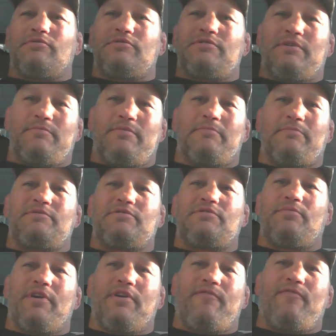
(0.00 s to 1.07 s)
were sometimes
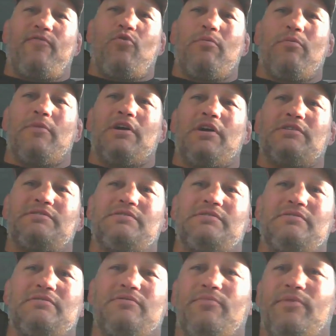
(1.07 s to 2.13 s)
3 to 4
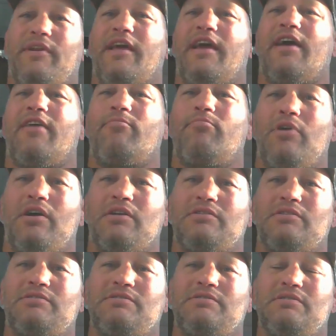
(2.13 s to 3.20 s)
months, 3.5
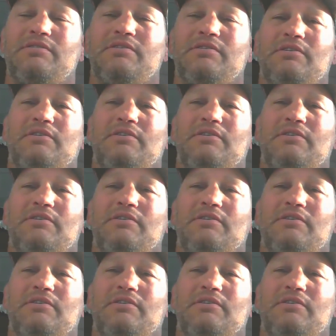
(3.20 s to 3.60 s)
months.